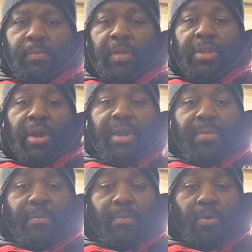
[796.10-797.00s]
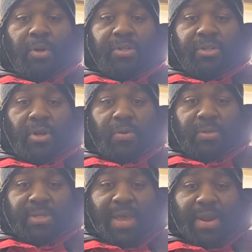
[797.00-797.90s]
Y'all getting more snow on
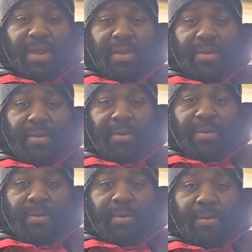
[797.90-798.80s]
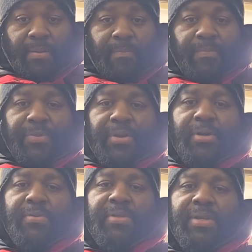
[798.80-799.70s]
Saturday?
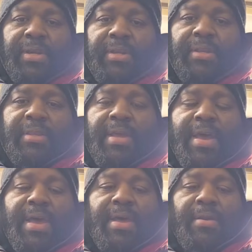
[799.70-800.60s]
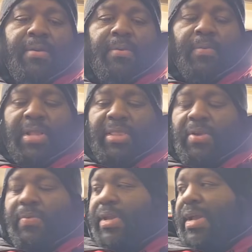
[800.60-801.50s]
Don't say that. I think
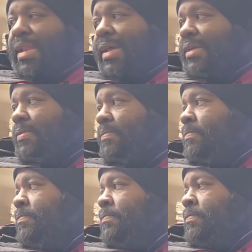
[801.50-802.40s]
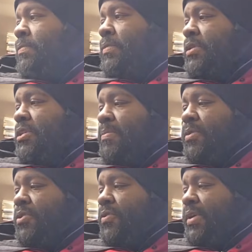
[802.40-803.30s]
we got like something
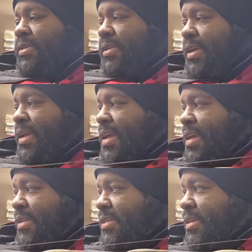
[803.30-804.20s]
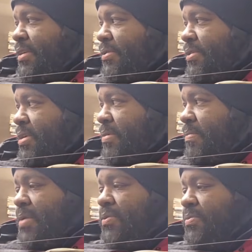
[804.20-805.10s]
crazy like 18 or something.
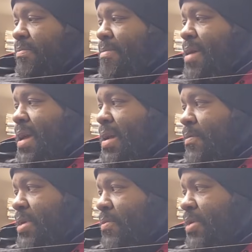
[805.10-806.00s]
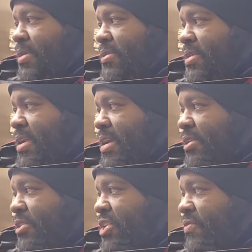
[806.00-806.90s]
I was mad when I went outside and had
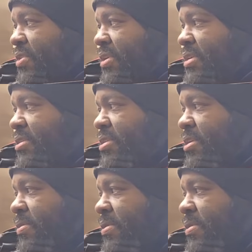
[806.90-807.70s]
to shovel all that snow.